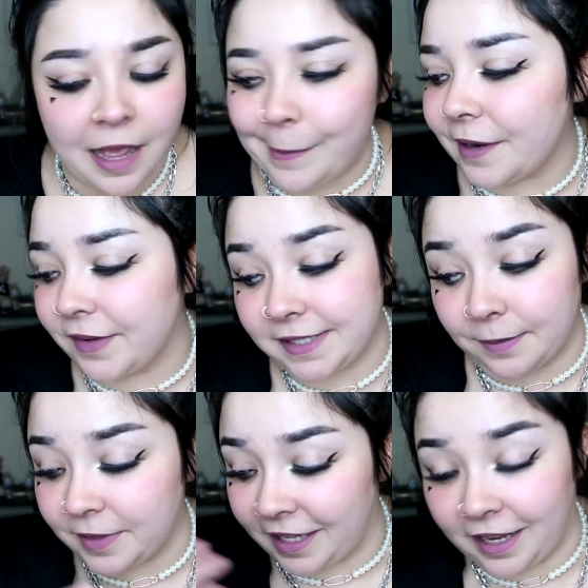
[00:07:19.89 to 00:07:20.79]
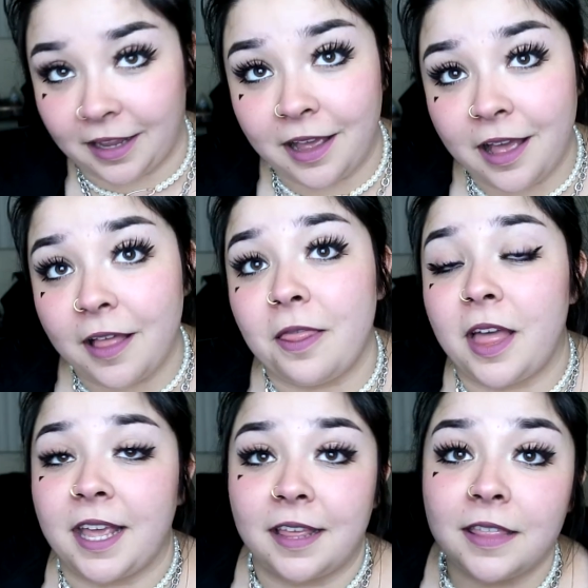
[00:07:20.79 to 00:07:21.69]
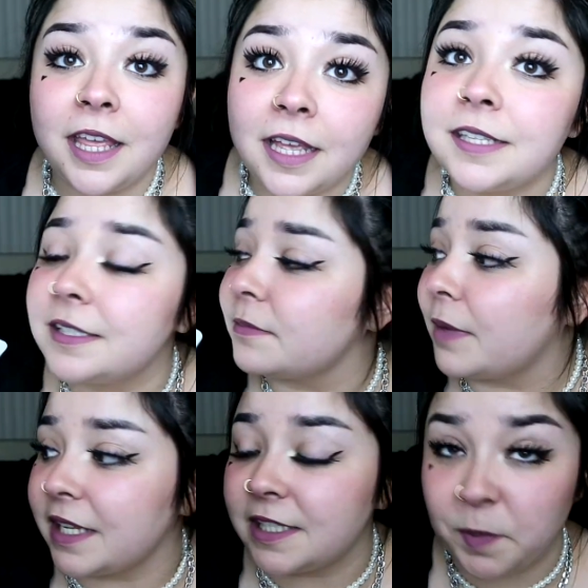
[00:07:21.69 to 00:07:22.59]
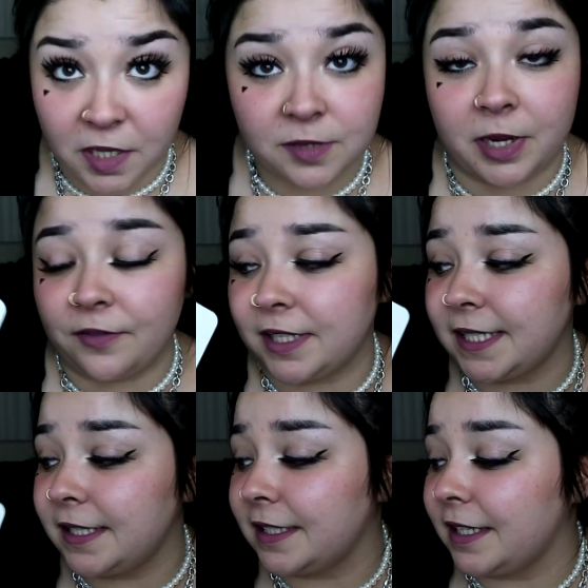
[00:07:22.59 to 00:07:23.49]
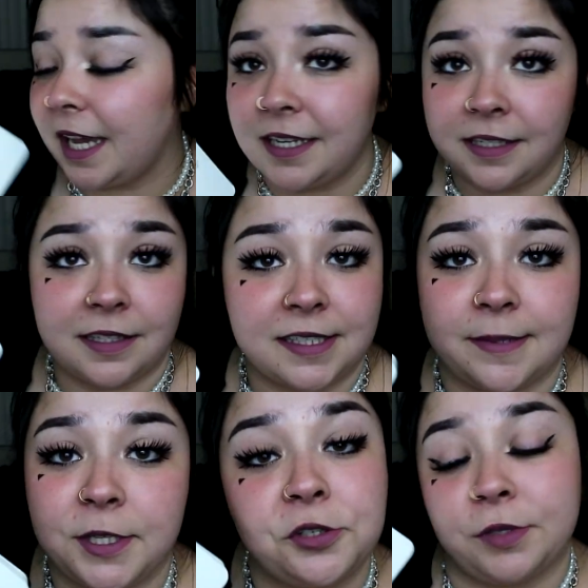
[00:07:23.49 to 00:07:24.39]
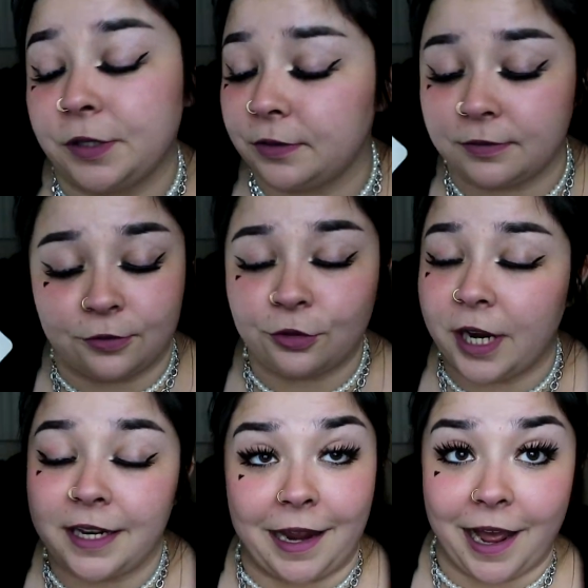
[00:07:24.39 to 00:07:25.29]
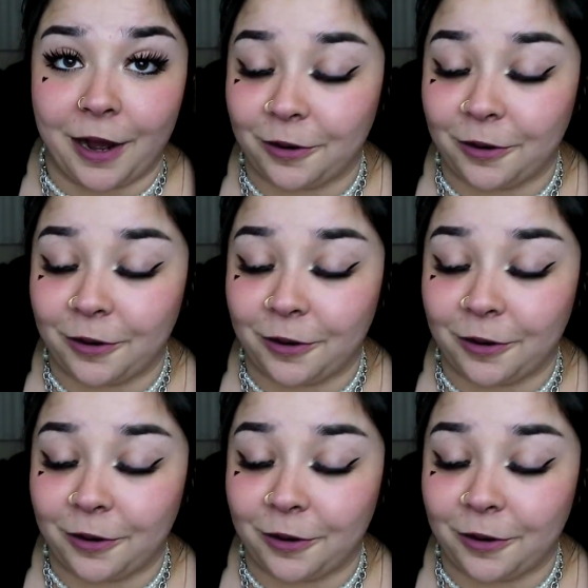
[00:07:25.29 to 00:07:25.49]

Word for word: But if it's something like this, my spells manifest easily. I need this to be true right now.